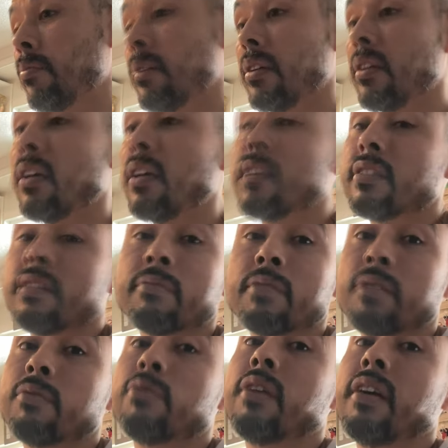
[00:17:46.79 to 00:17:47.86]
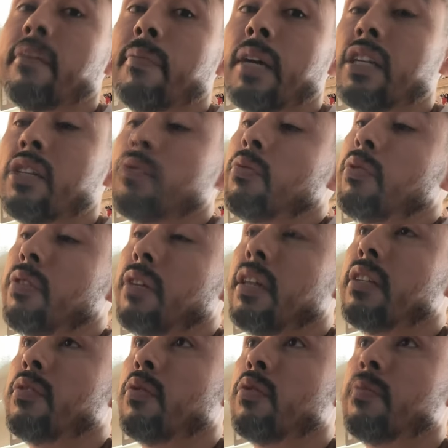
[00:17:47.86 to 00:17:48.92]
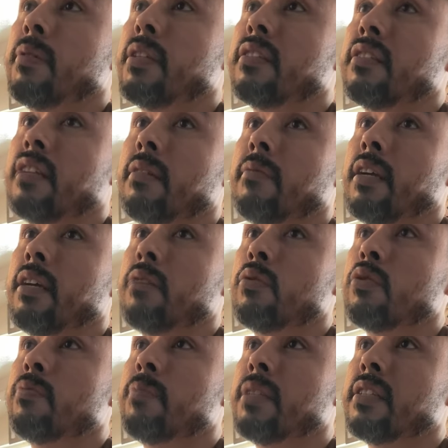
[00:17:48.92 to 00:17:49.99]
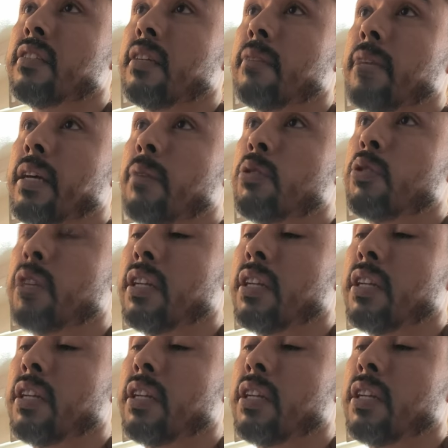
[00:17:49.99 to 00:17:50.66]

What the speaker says: But sometimes you have matches where you guys don't speak the same language.